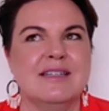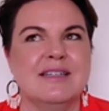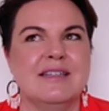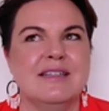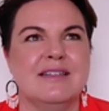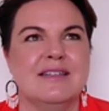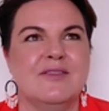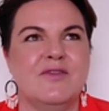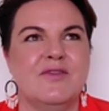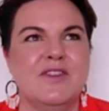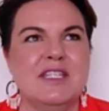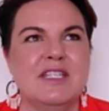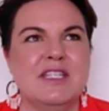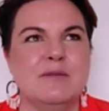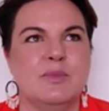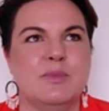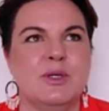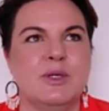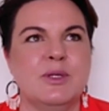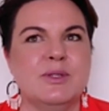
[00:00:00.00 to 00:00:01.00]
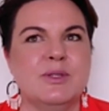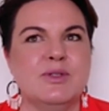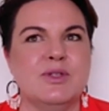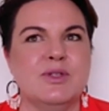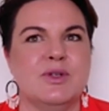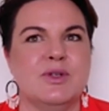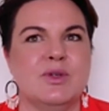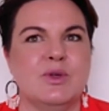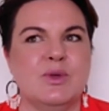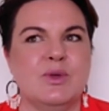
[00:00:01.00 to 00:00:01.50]
this
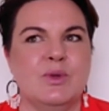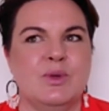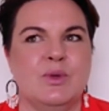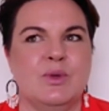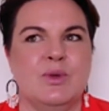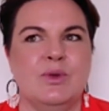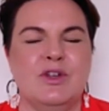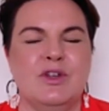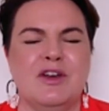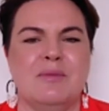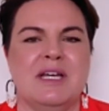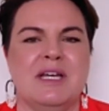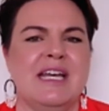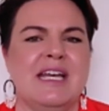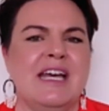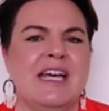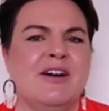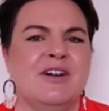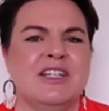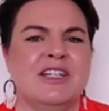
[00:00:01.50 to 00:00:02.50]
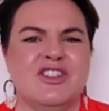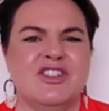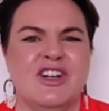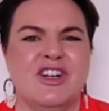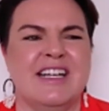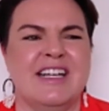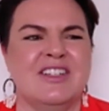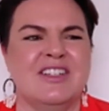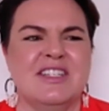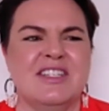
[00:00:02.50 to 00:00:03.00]
person who, no matter how I try,
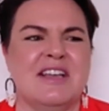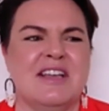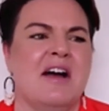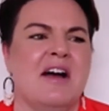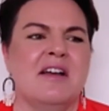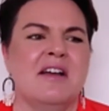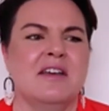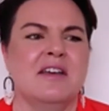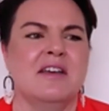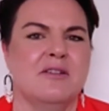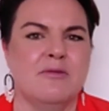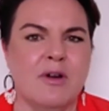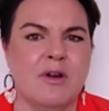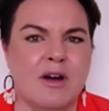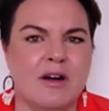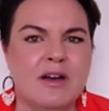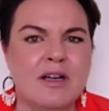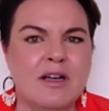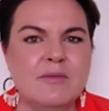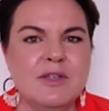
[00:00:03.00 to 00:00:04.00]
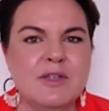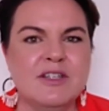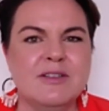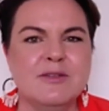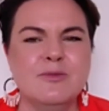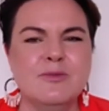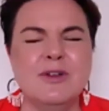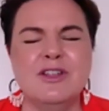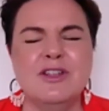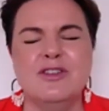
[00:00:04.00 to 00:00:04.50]
I just can't get it right. Because
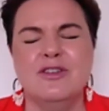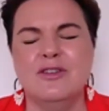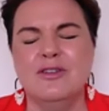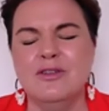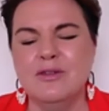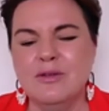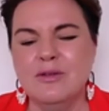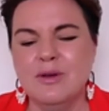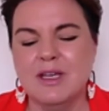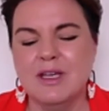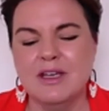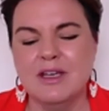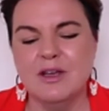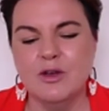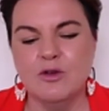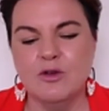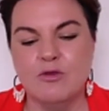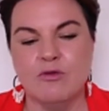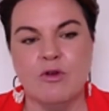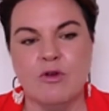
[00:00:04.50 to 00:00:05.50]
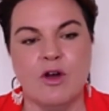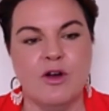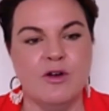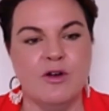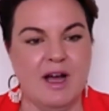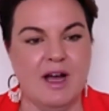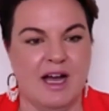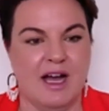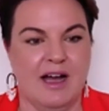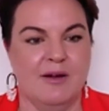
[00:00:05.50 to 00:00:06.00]
when you grow
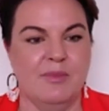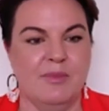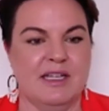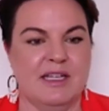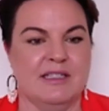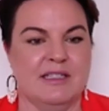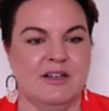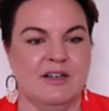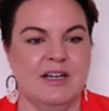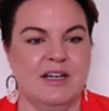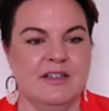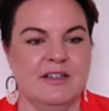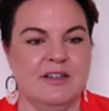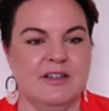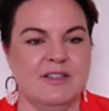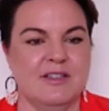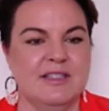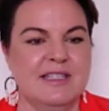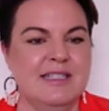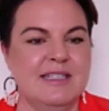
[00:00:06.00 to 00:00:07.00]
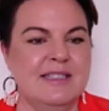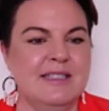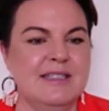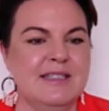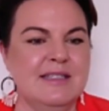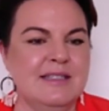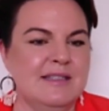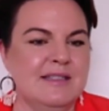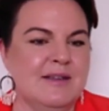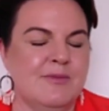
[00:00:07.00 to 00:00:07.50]
up undiagnosed, these are
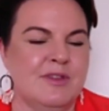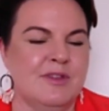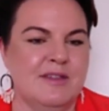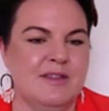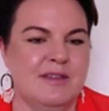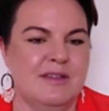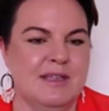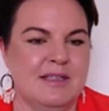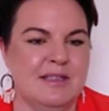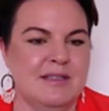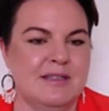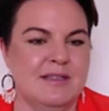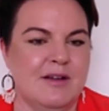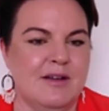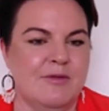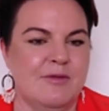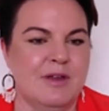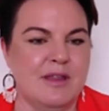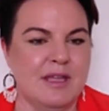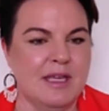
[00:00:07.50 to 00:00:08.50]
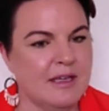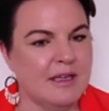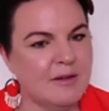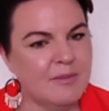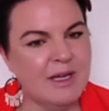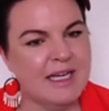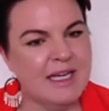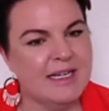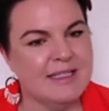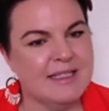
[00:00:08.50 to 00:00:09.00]
some of the things that we think
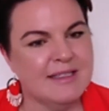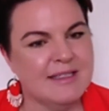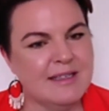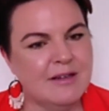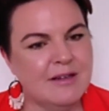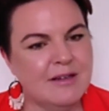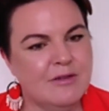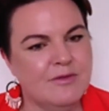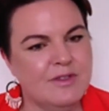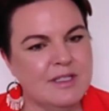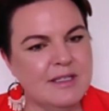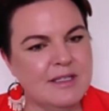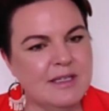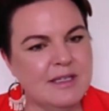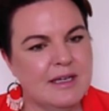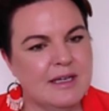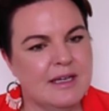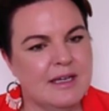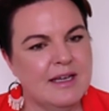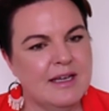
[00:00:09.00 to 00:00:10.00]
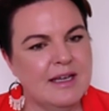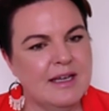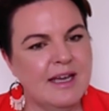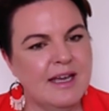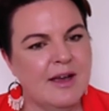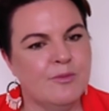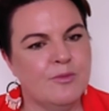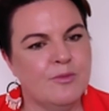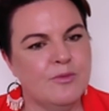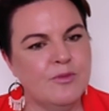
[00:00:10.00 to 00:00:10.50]
about ourselves.
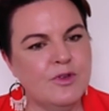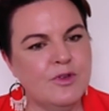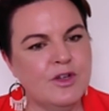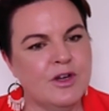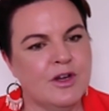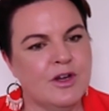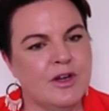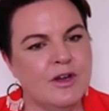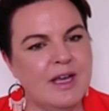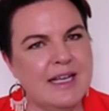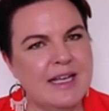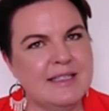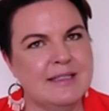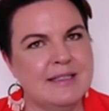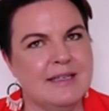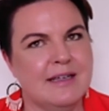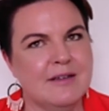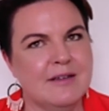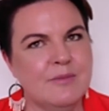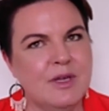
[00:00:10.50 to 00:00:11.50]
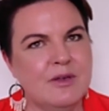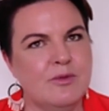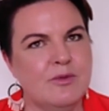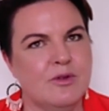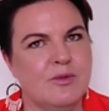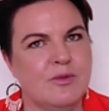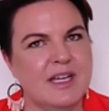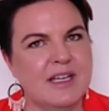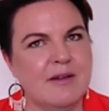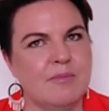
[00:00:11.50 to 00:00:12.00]
And, you know, as young people,
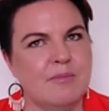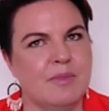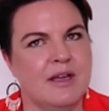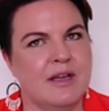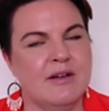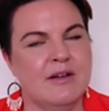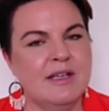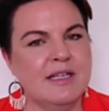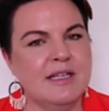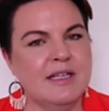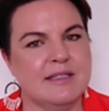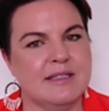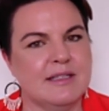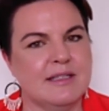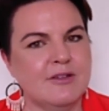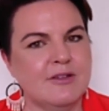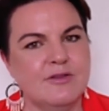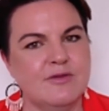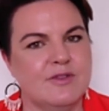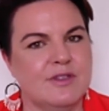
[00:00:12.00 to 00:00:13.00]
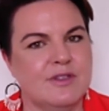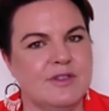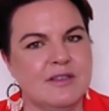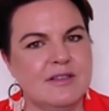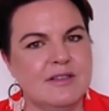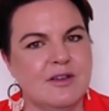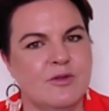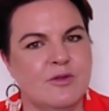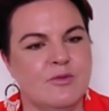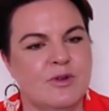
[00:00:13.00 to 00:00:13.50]
we're comparing ourselves.
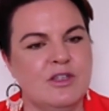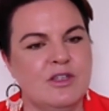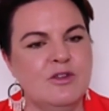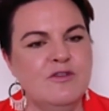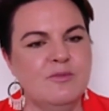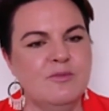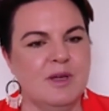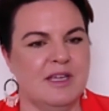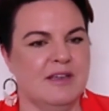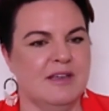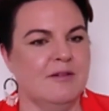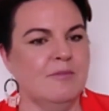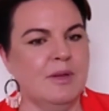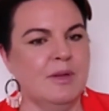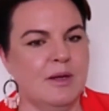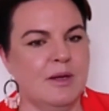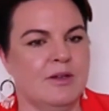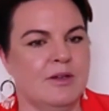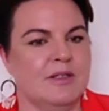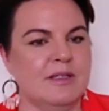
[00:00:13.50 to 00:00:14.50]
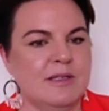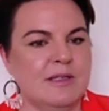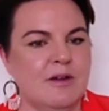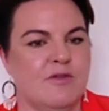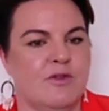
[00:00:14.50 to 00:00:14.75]
So when you've been comparing yourself all